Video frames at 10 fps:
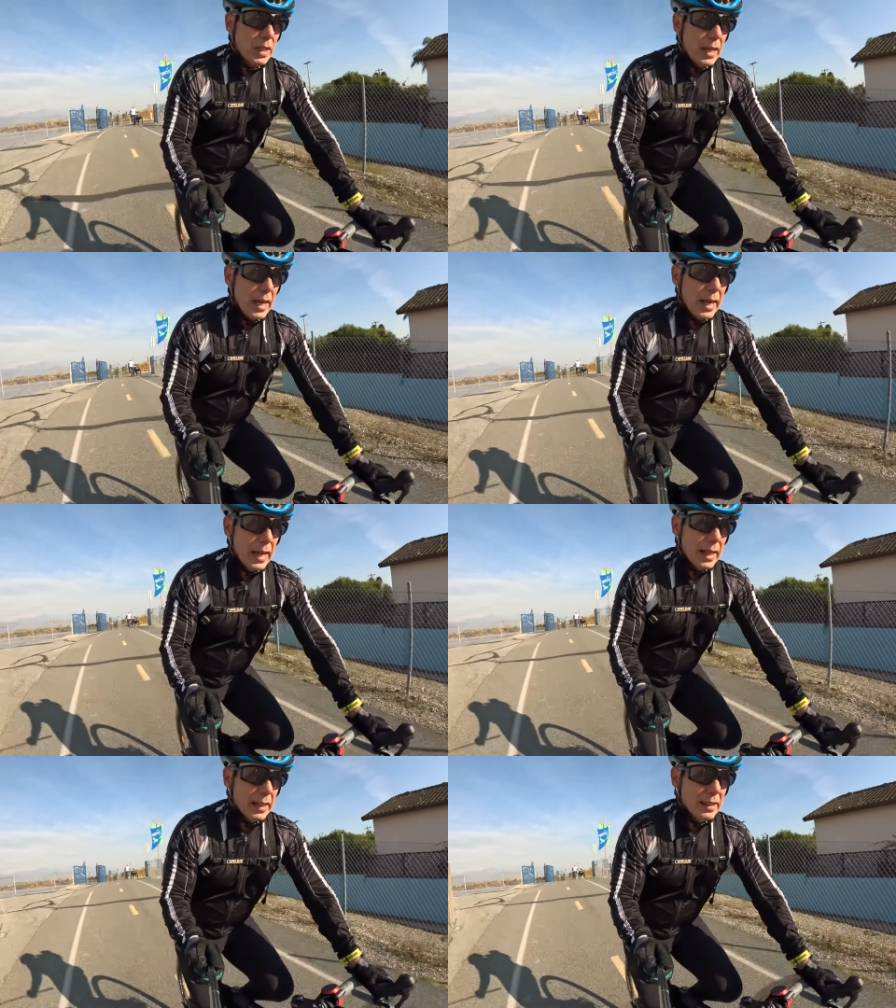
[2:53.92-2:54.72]

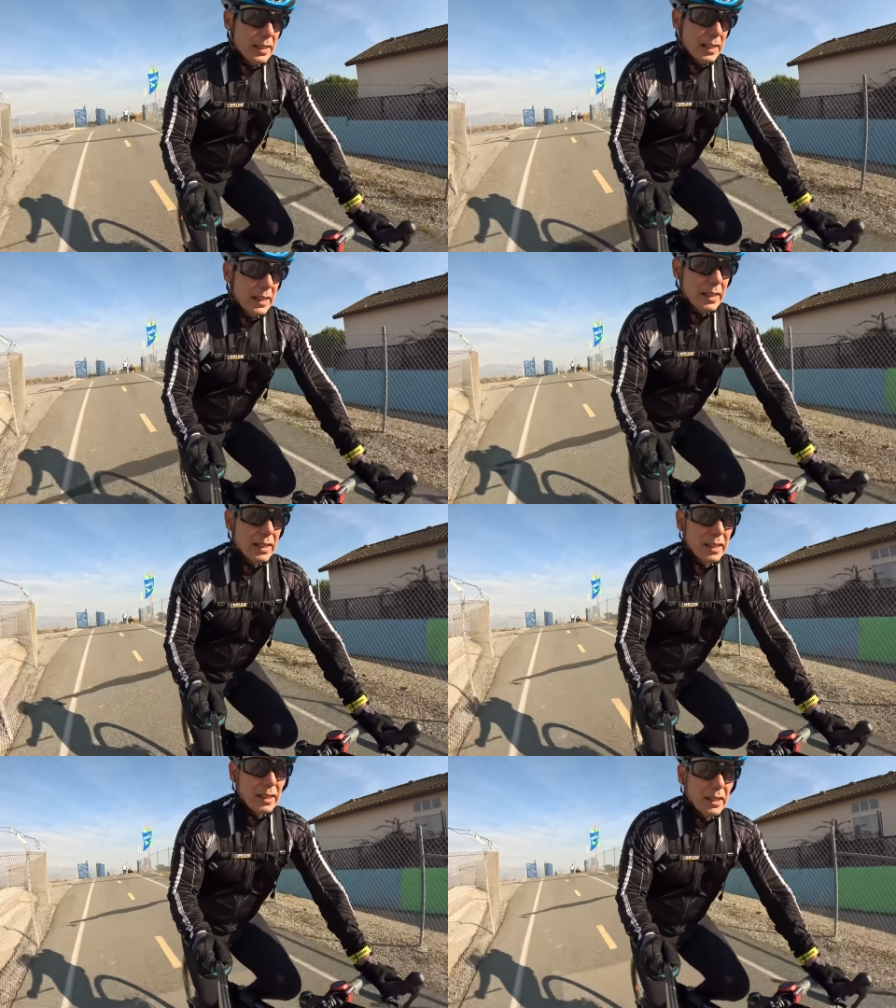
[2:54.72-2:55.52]
and
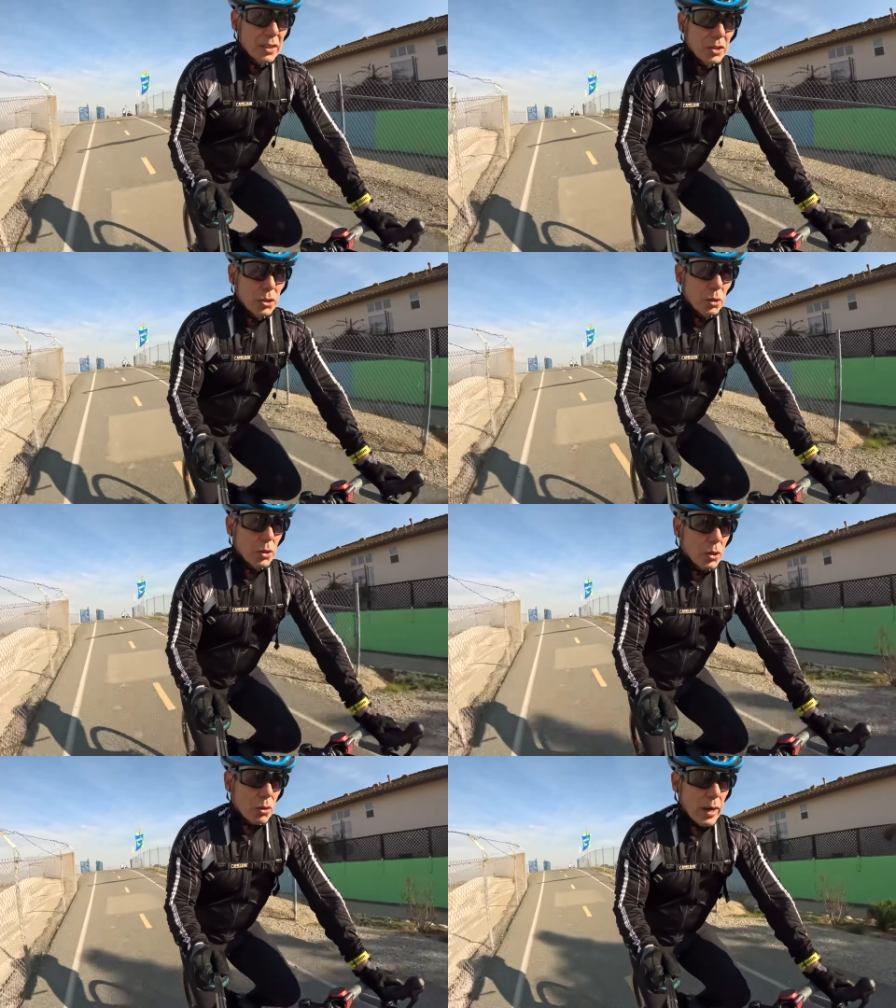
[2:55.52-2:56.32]

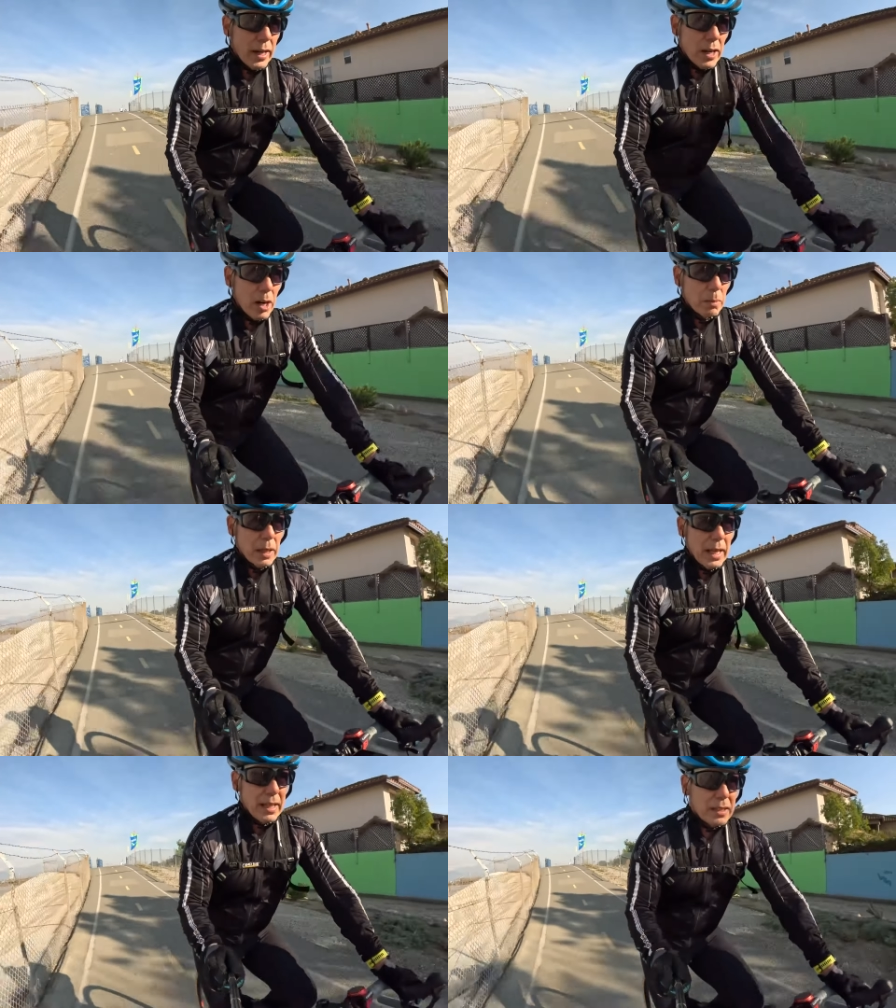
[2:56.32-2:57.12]
shorter crank arm
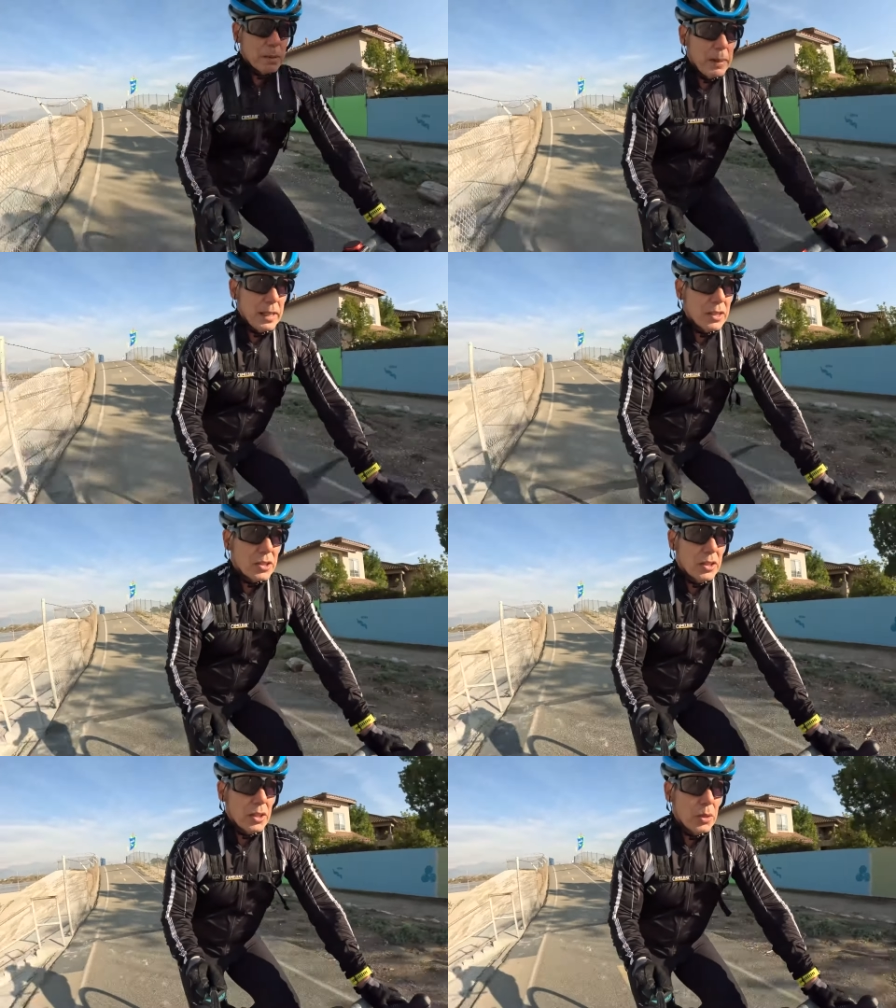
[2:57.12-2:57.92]
length means that you